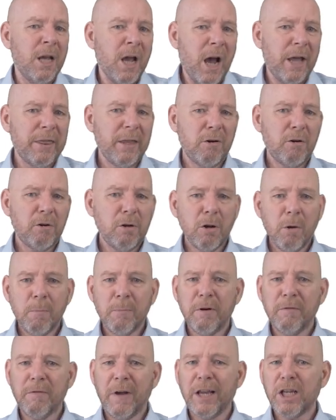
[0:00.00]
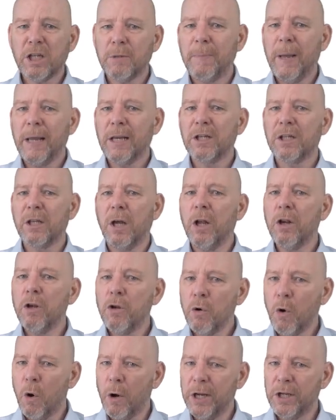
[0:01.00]
And there are a number of aspects that are
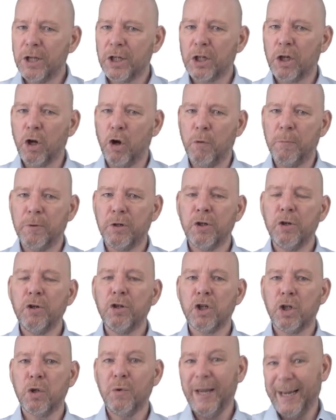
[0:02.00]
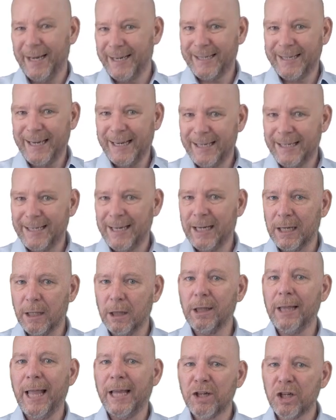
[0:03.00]
not in scope due to existing
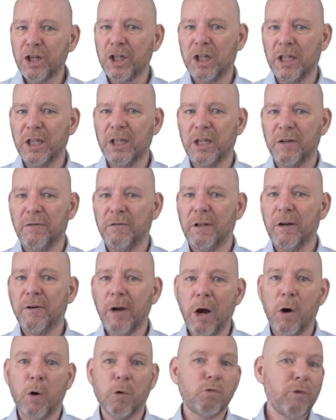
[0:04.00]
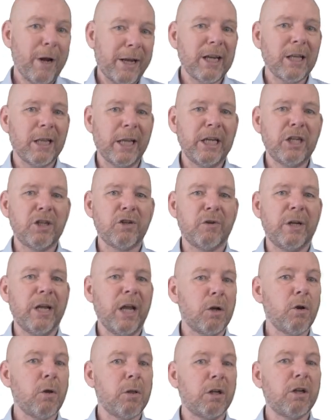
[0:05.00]
legislative or regulatory
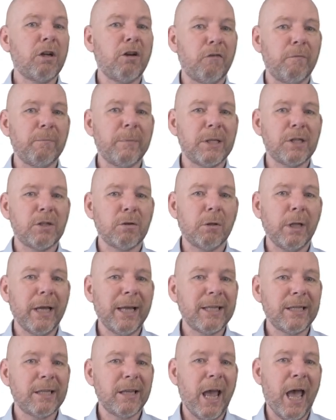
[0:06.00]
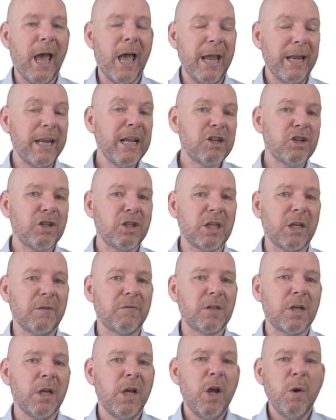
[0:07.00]
and other governmental
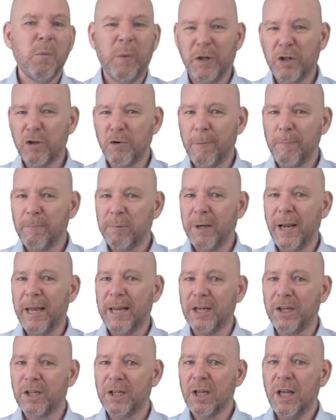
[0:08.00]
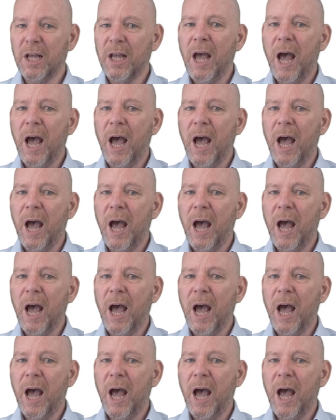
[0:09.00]
initiatives which are in place.